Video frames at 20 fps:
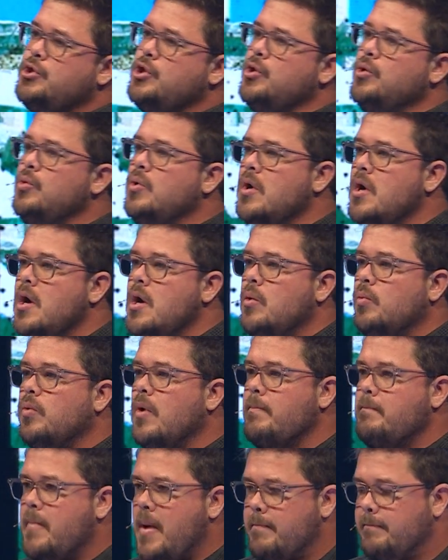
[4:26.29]
to
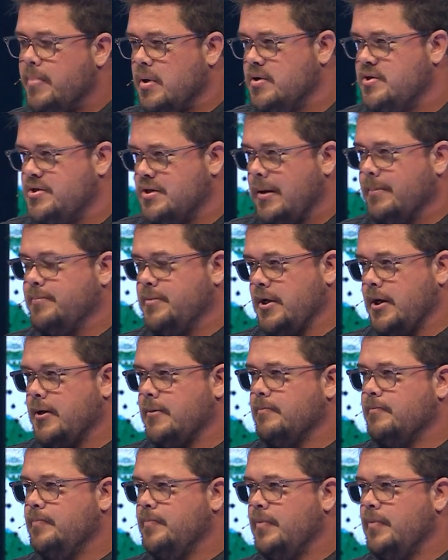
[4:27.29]
remember something.